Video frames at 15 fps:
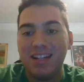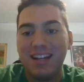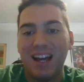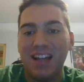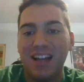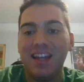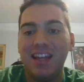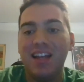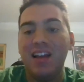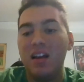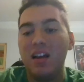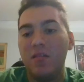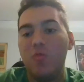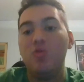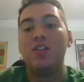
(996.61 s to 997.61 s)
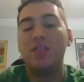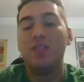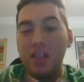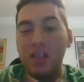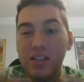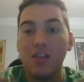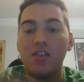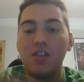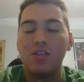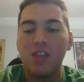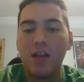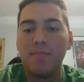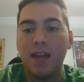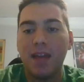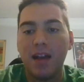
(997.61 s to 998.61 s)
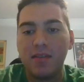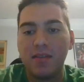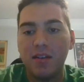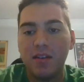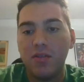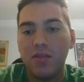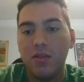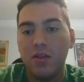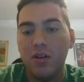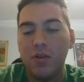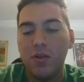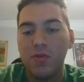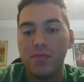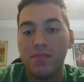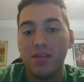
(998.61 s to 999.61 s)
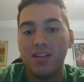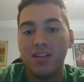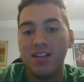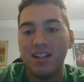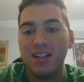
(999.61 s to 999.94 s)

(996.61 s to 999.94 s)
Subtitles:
I think he's gonna stop dancing on the logos, but